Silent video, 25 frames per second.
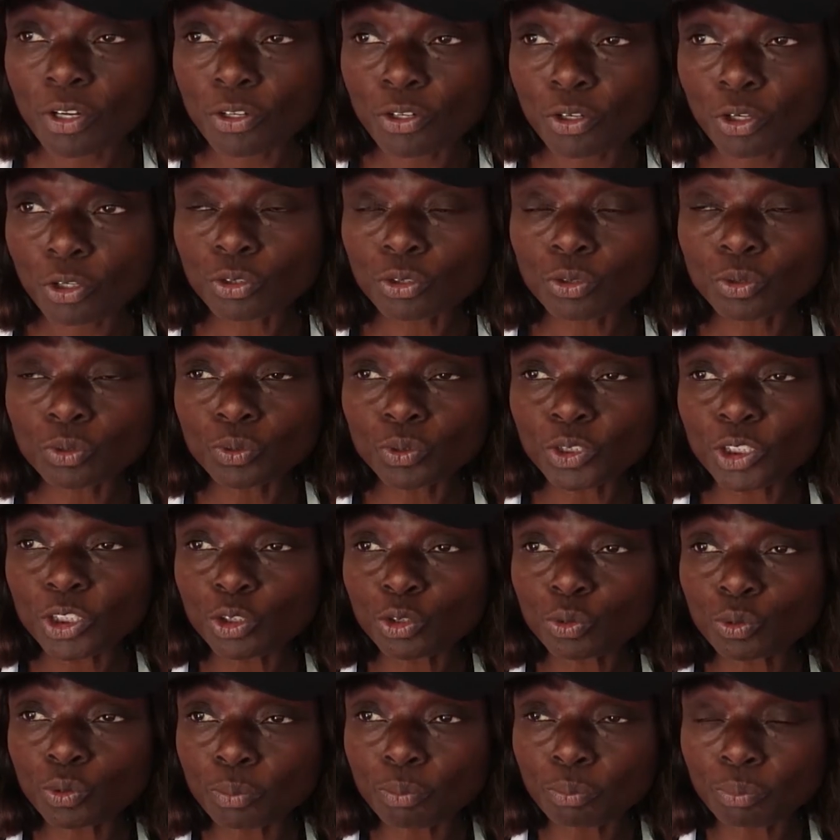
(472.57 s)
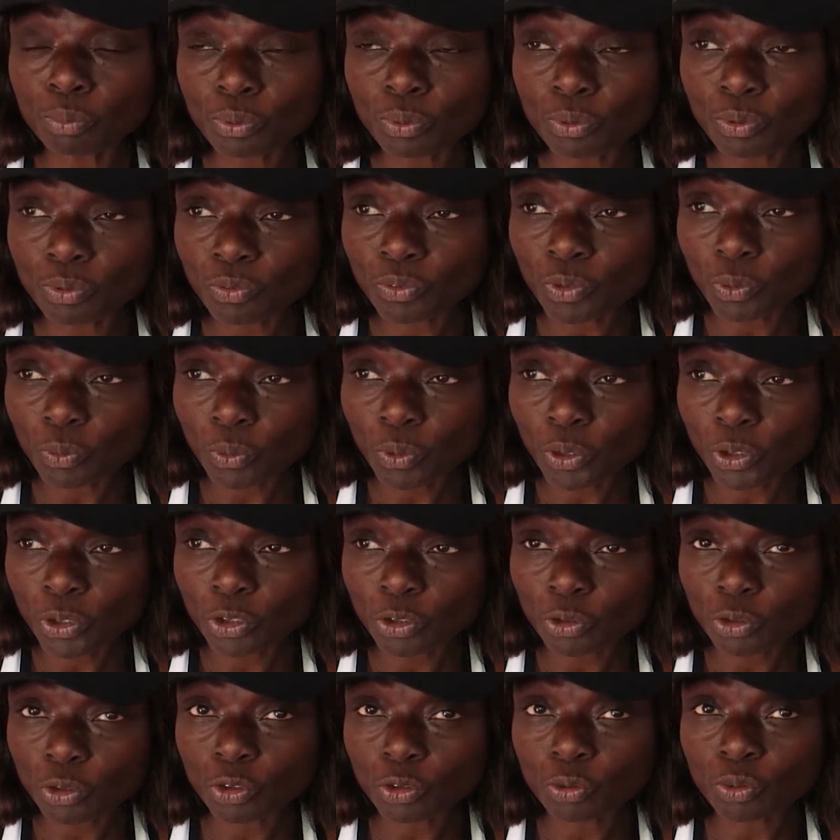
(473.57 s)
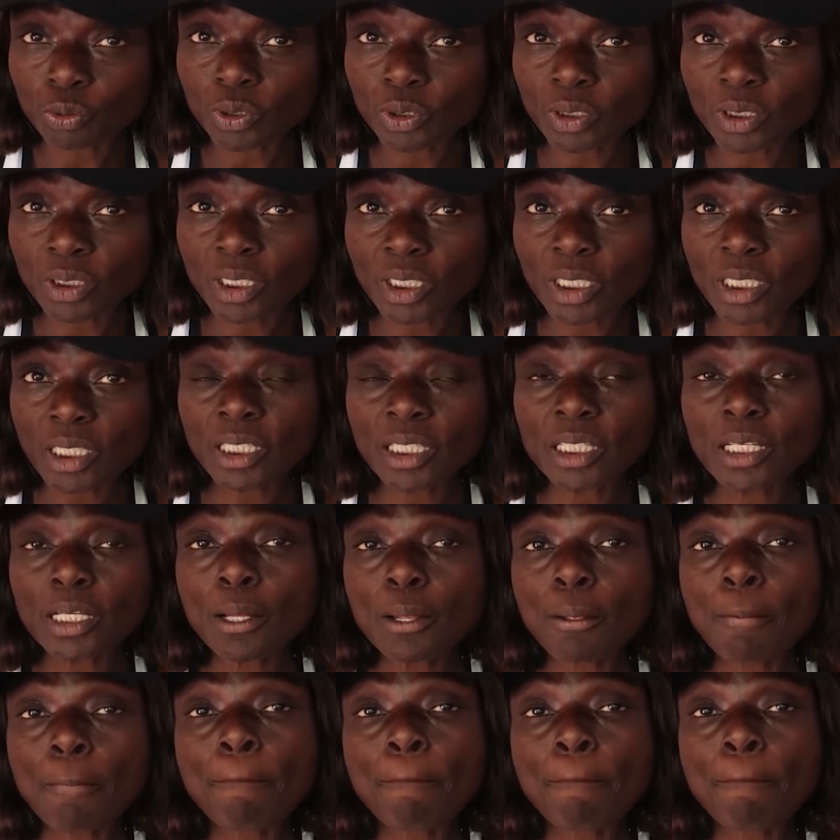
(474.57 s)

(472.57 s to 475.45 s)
not only to improve the work you do today,